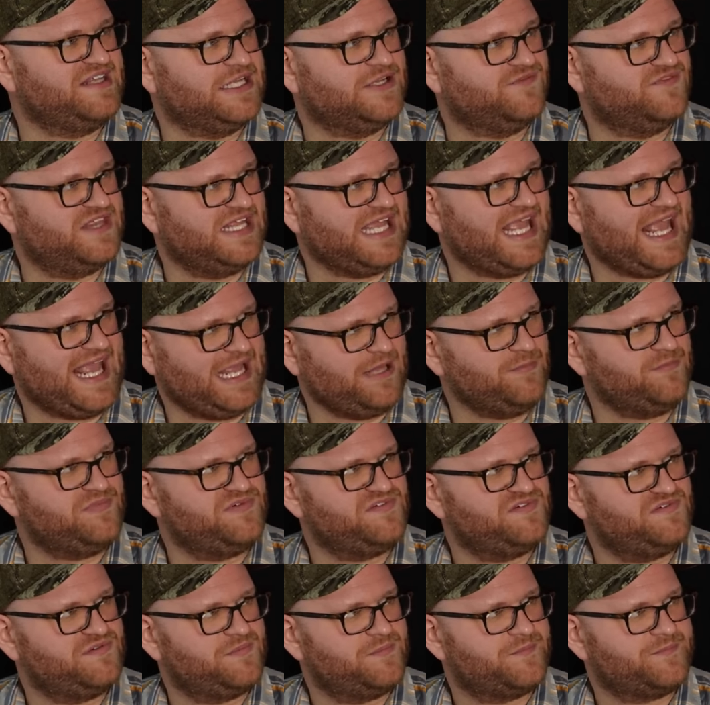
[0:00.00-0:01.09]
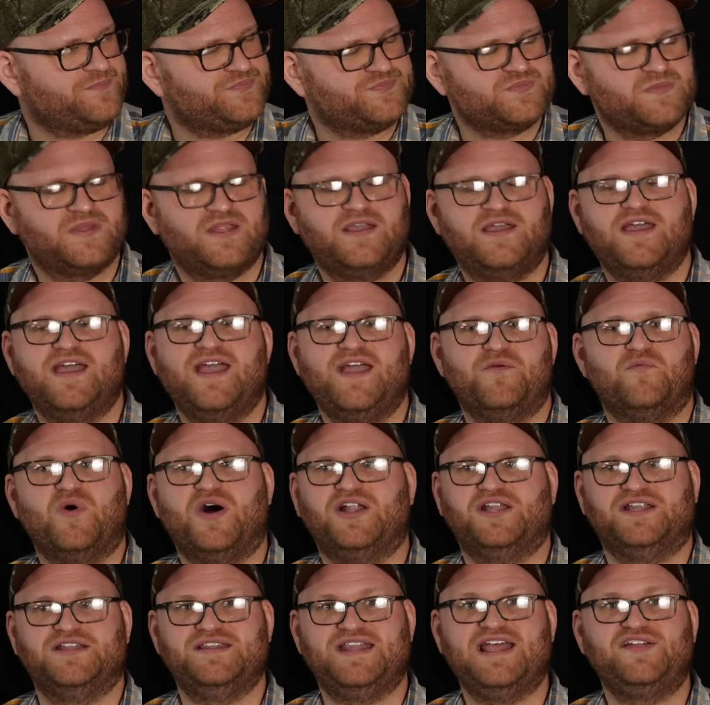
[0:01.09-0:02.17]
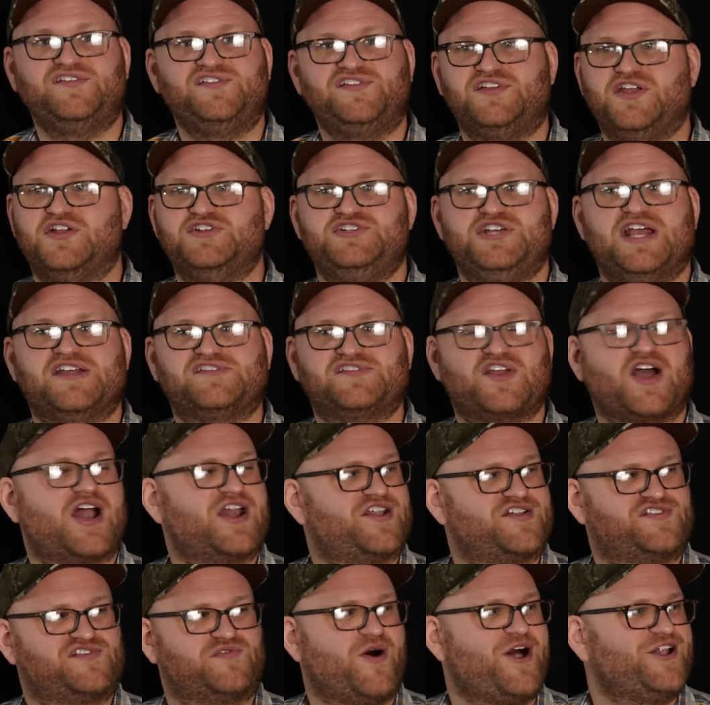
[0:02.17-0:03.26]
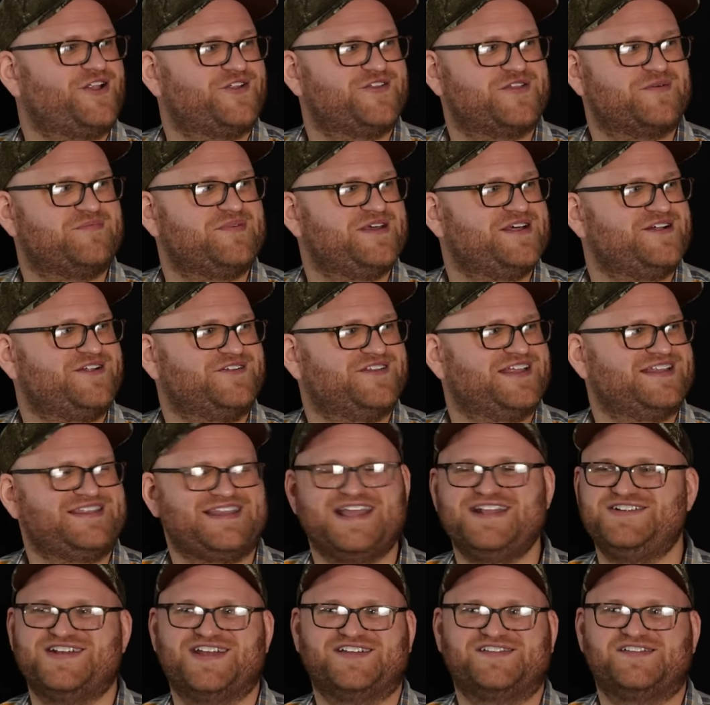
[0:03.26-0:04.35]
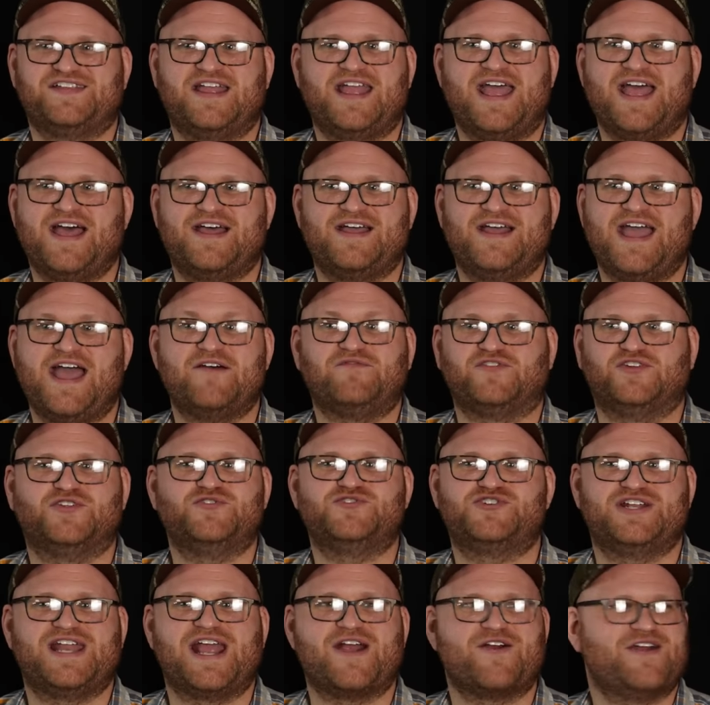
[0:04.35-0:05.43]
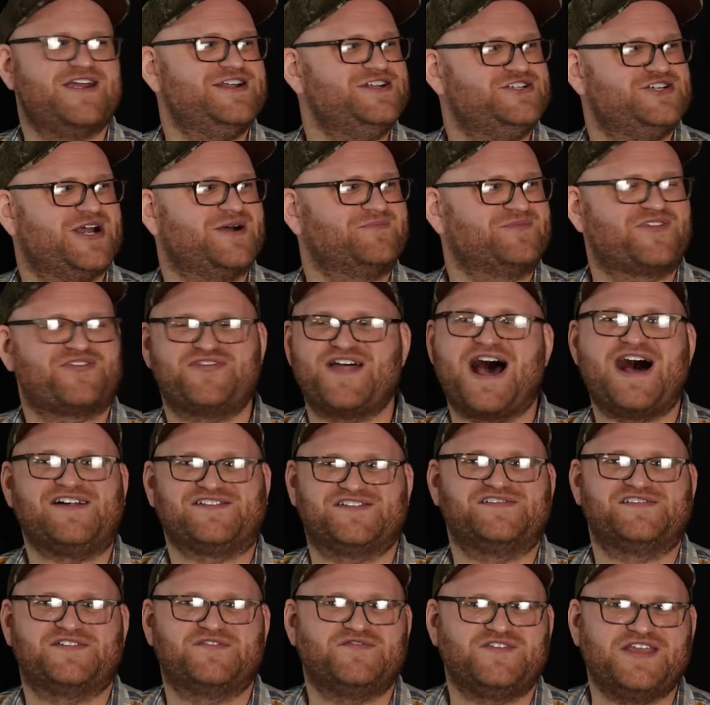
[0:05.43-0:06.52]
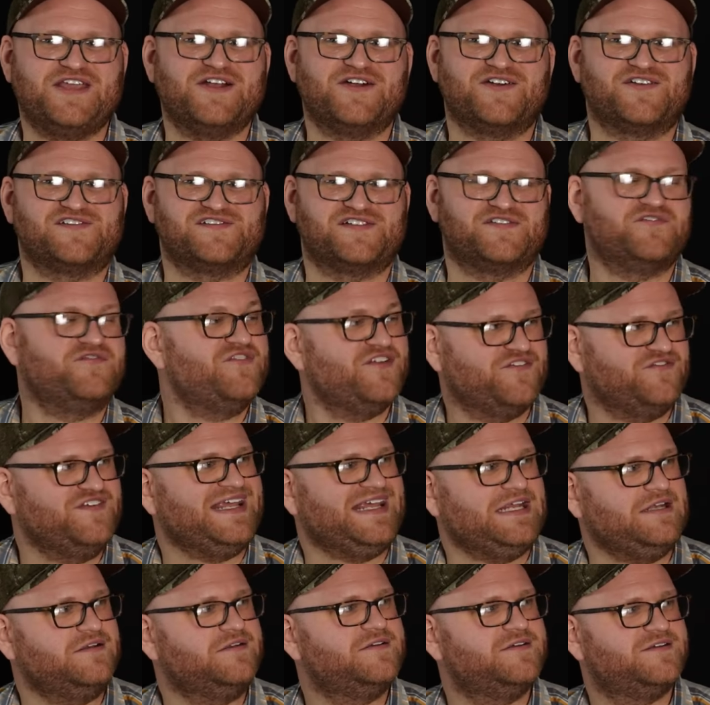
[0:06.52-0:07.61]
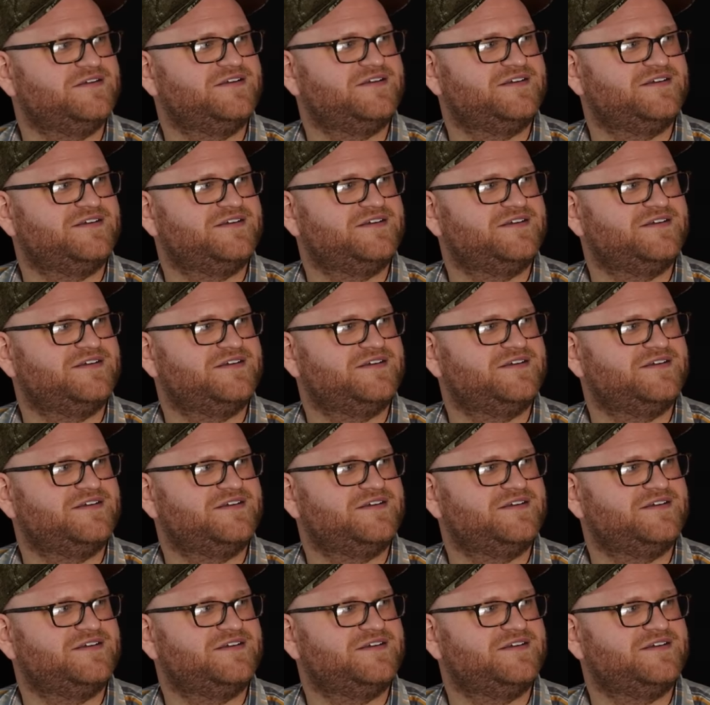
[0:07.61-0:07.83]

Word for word: see of the apes. Right. Well, in this, you just got to swallow the pill that they just e evolutionary jumped thousands of years in fifteen.